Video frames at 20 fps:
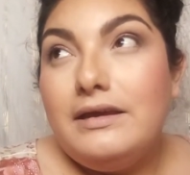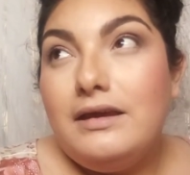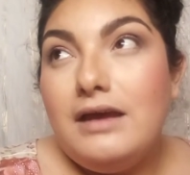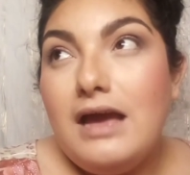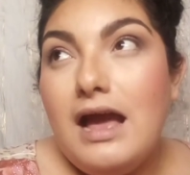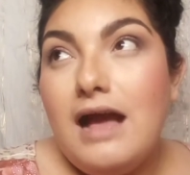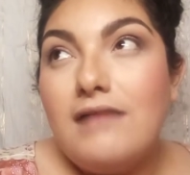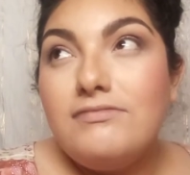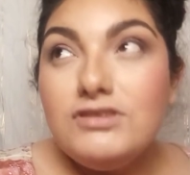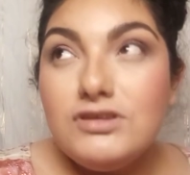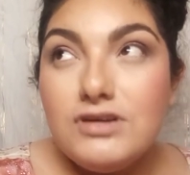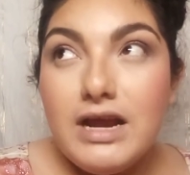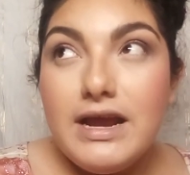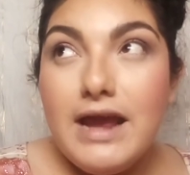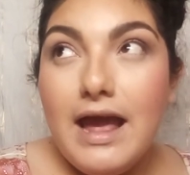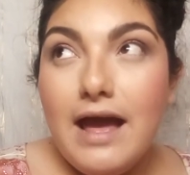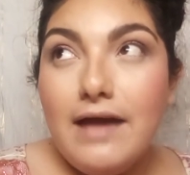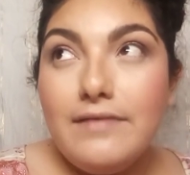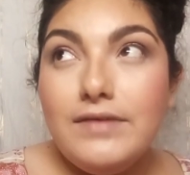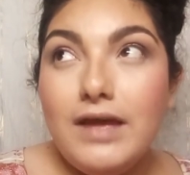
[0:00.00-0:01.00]
after I
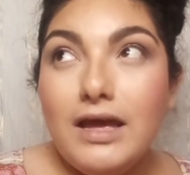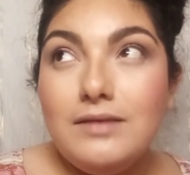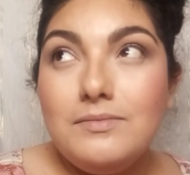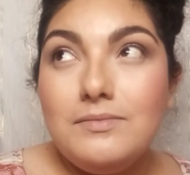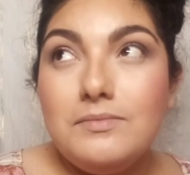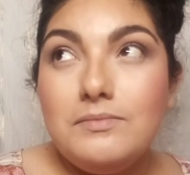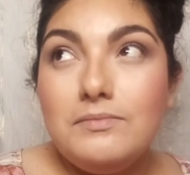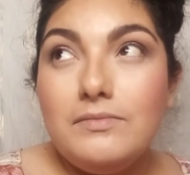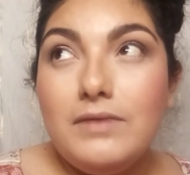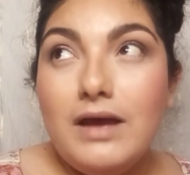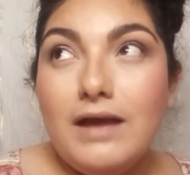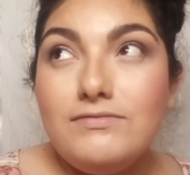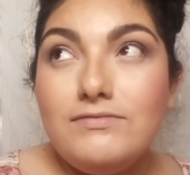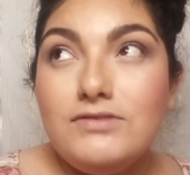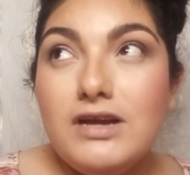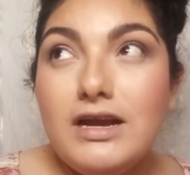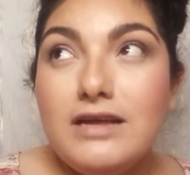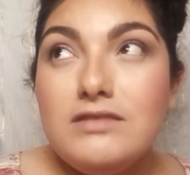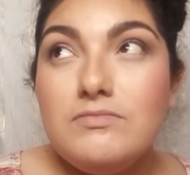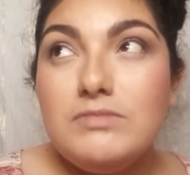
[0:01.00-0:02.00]

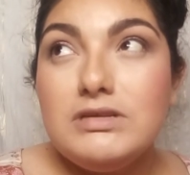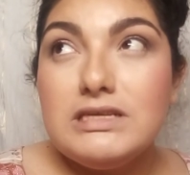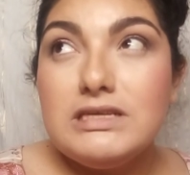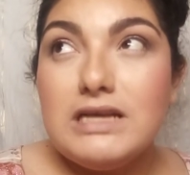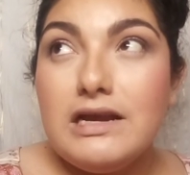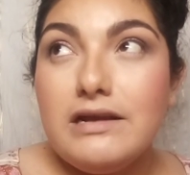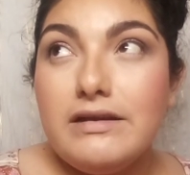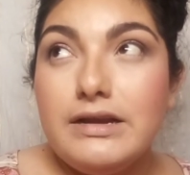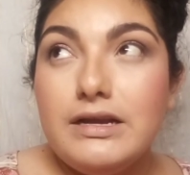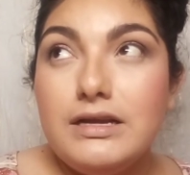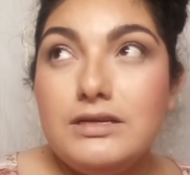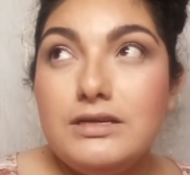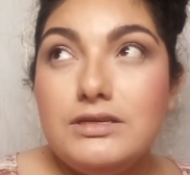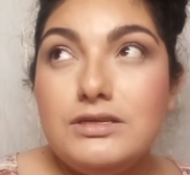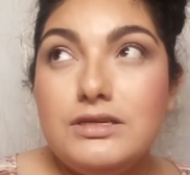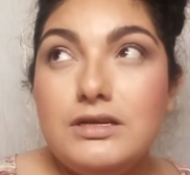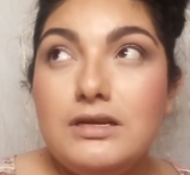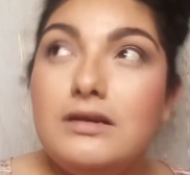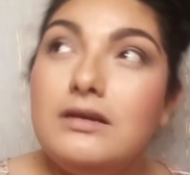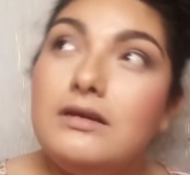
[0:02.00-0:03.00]
had the miscarriage,
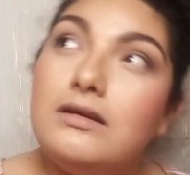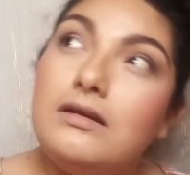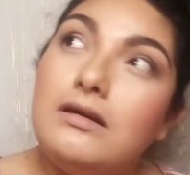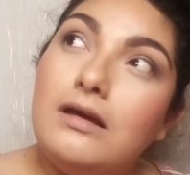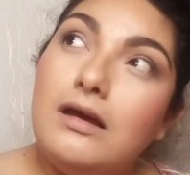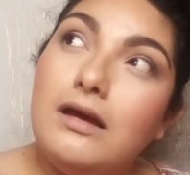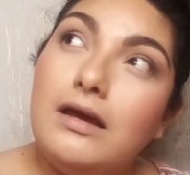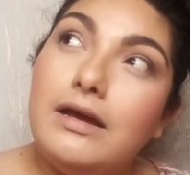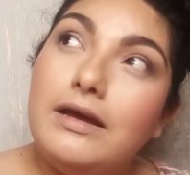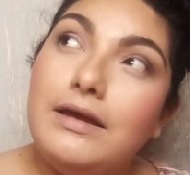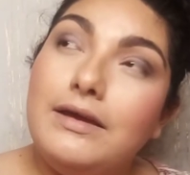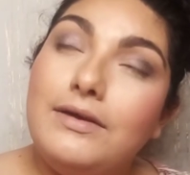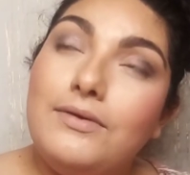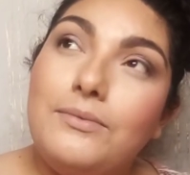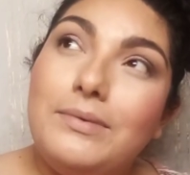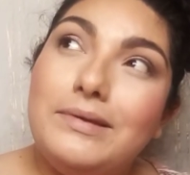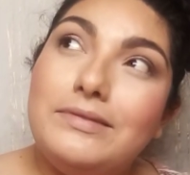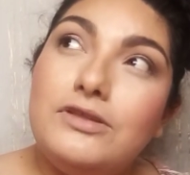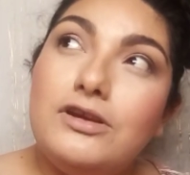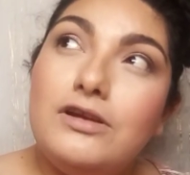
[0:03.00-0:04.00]
I
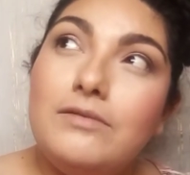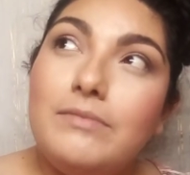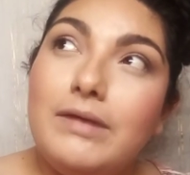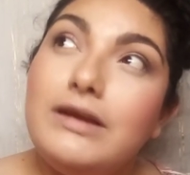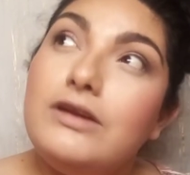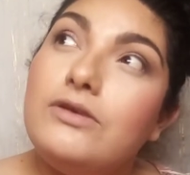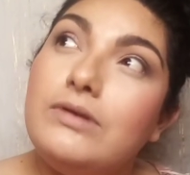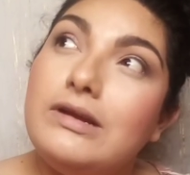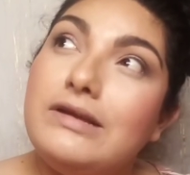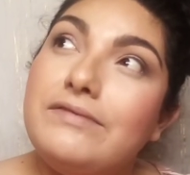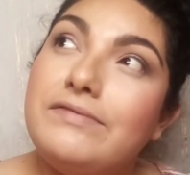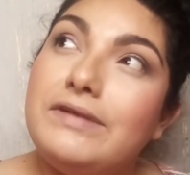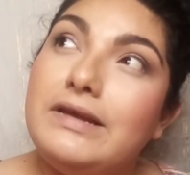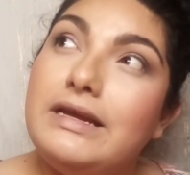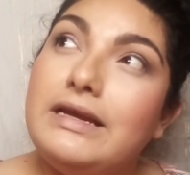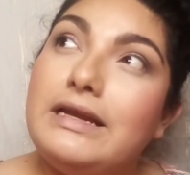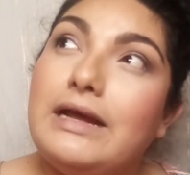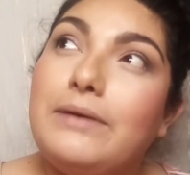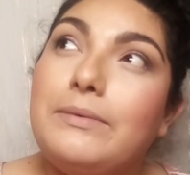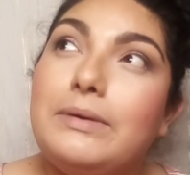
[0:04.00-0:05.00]
went through my grieving,
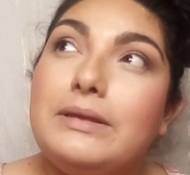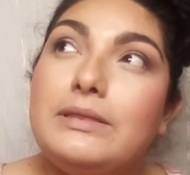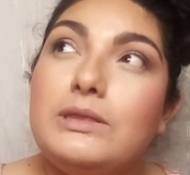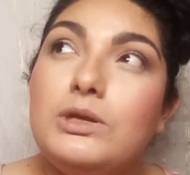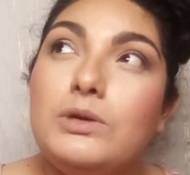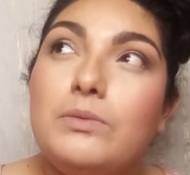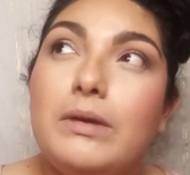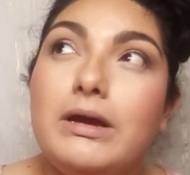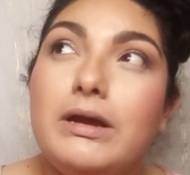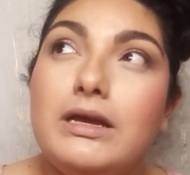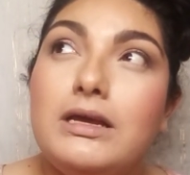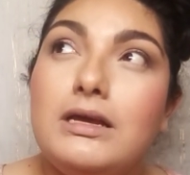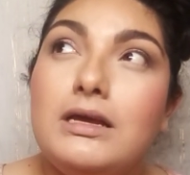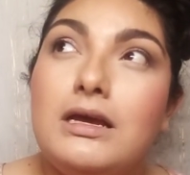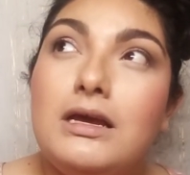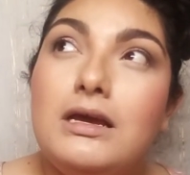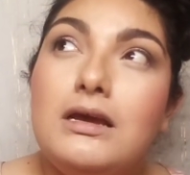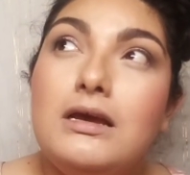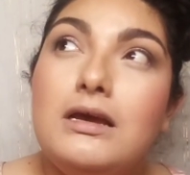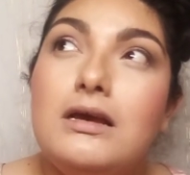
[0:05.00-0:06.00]
I went through my
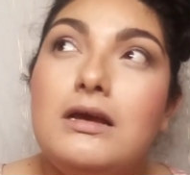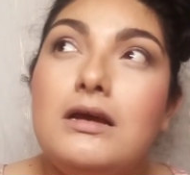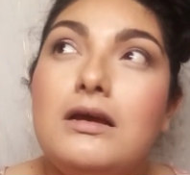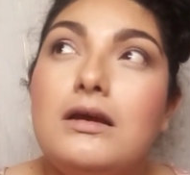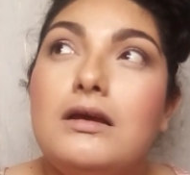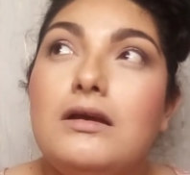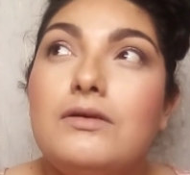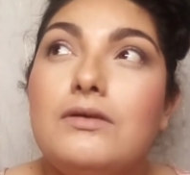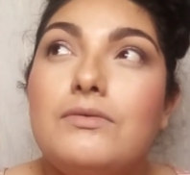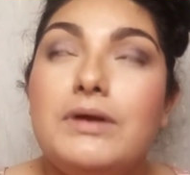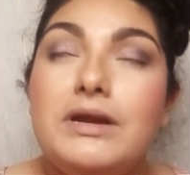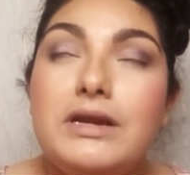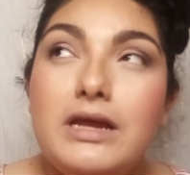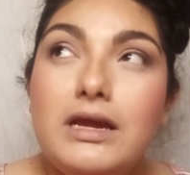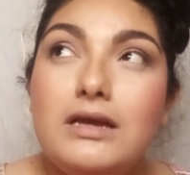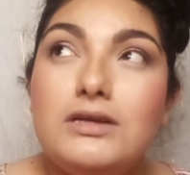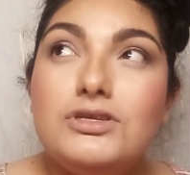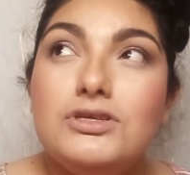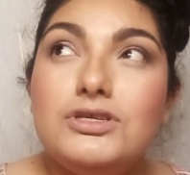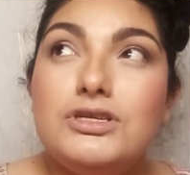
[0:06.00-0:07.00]

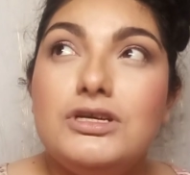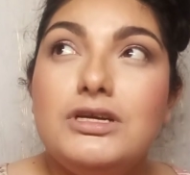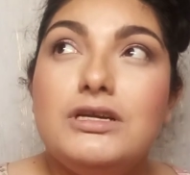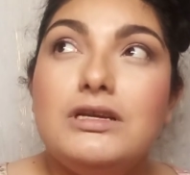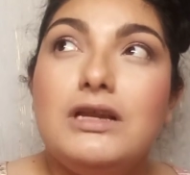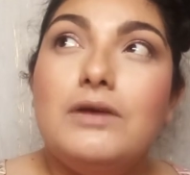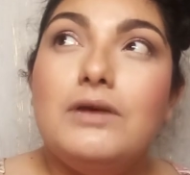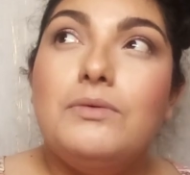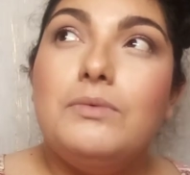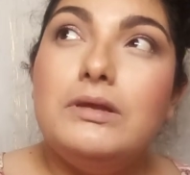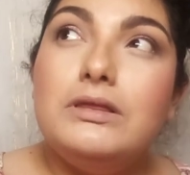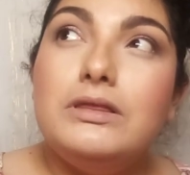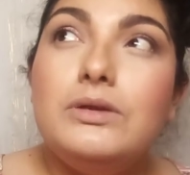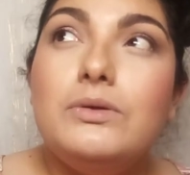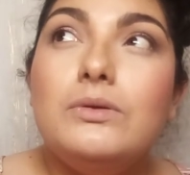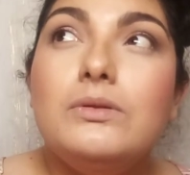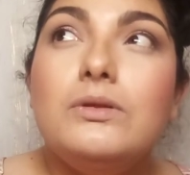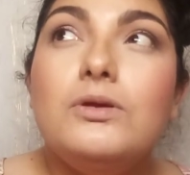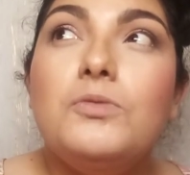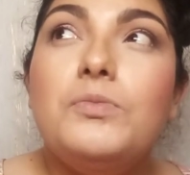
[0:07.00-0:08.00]
radiation, I went through a
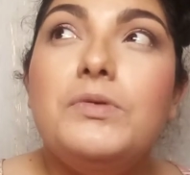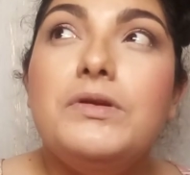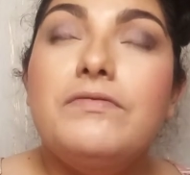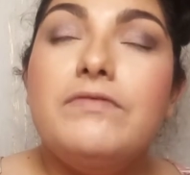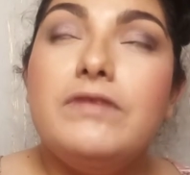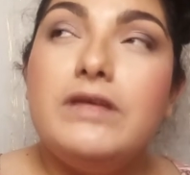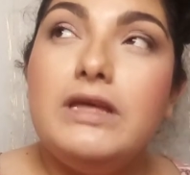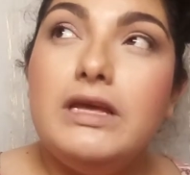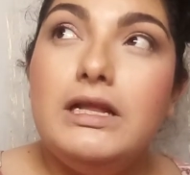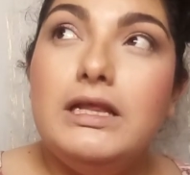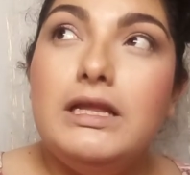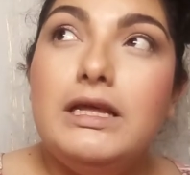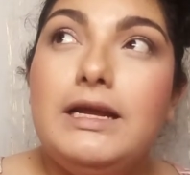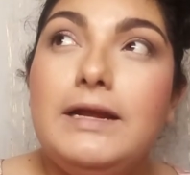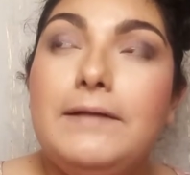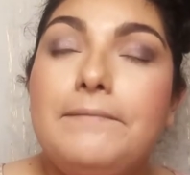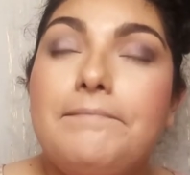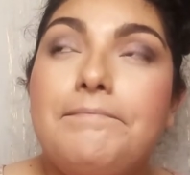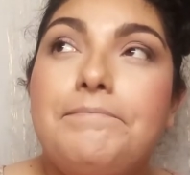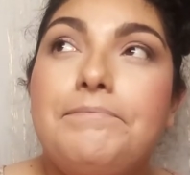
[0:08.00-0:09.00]
little bit of
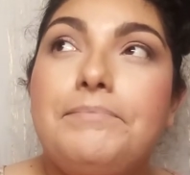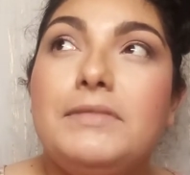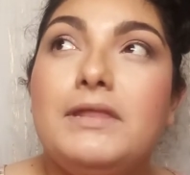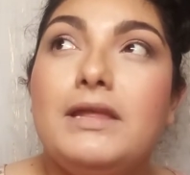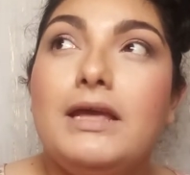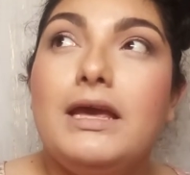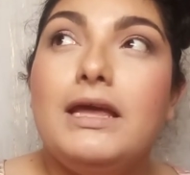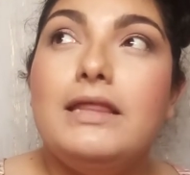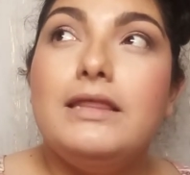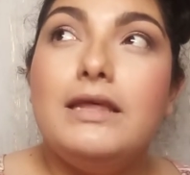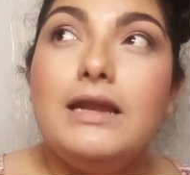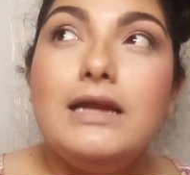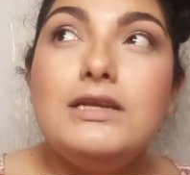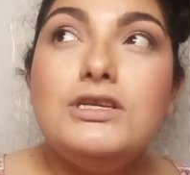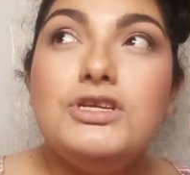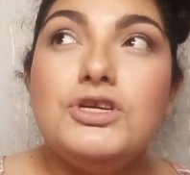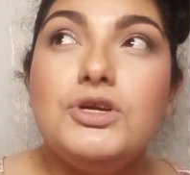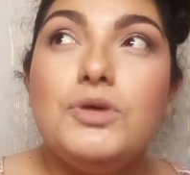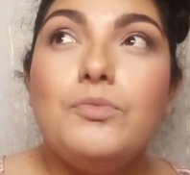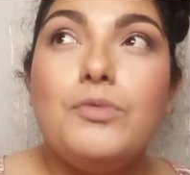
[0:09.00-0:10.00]
healing, and then I
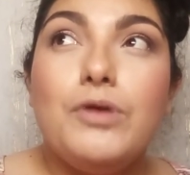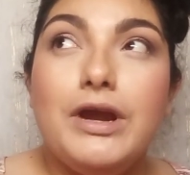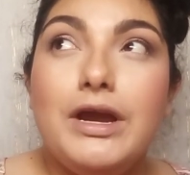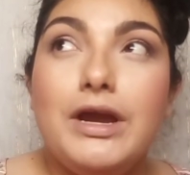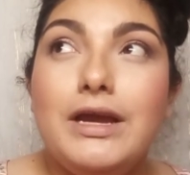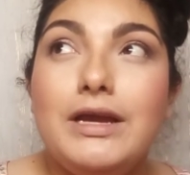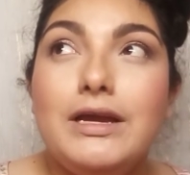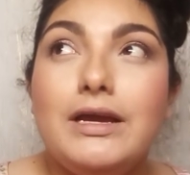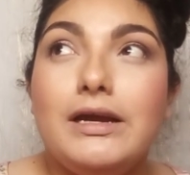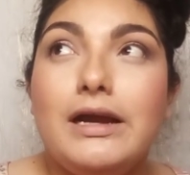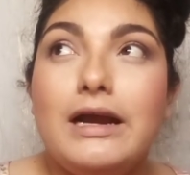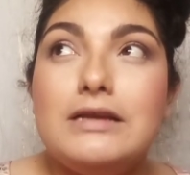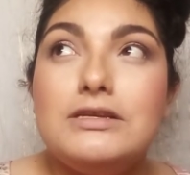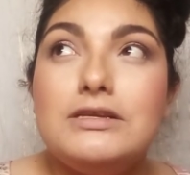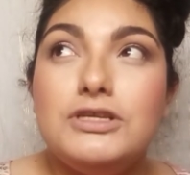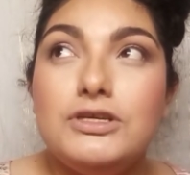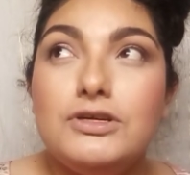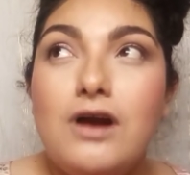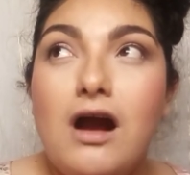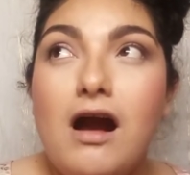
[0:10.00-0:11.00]
took a break. I
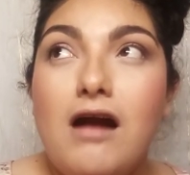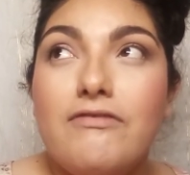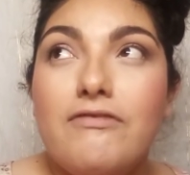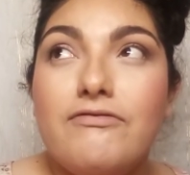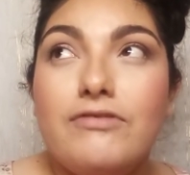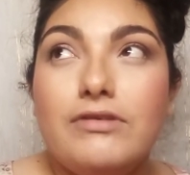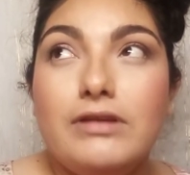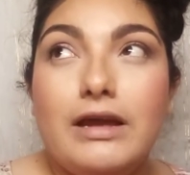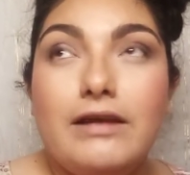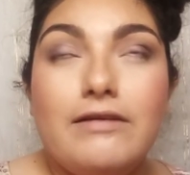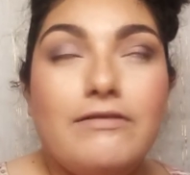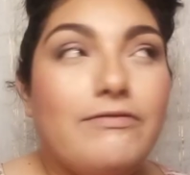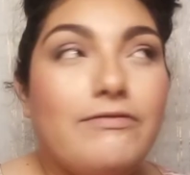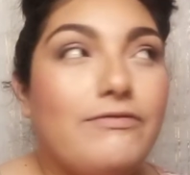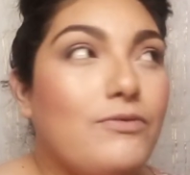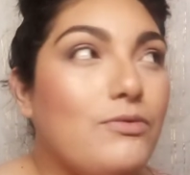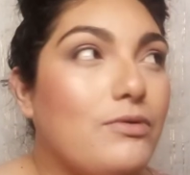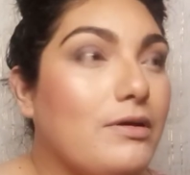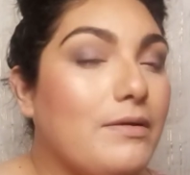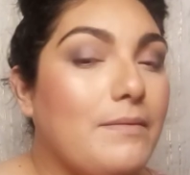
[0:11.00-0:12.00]
took off for like
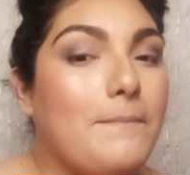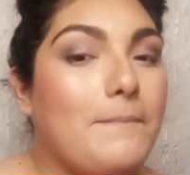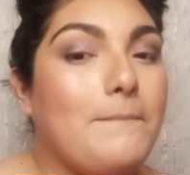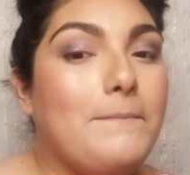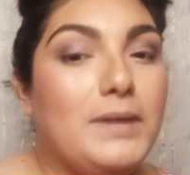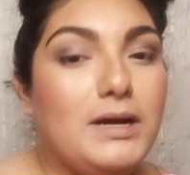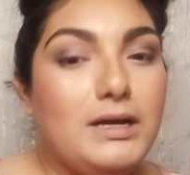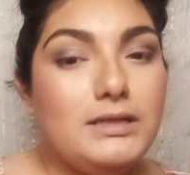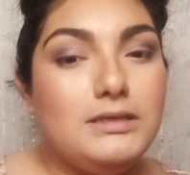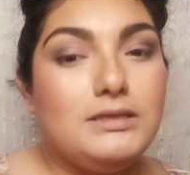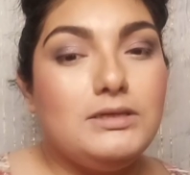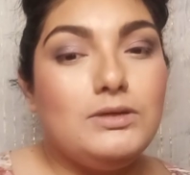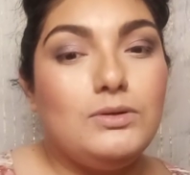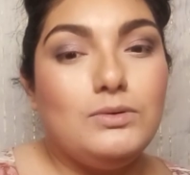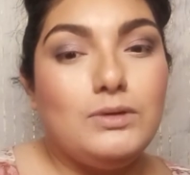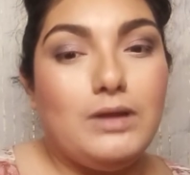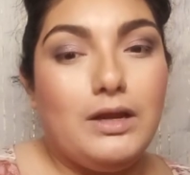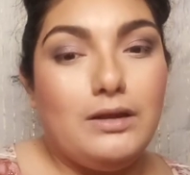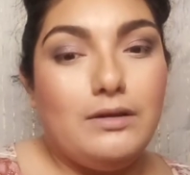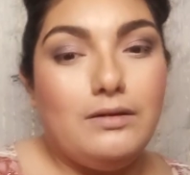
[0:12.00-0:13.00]
4 months. Hold
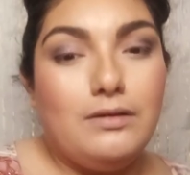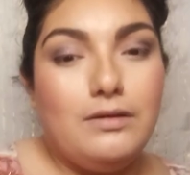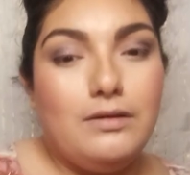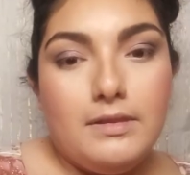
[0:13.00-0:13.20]
on.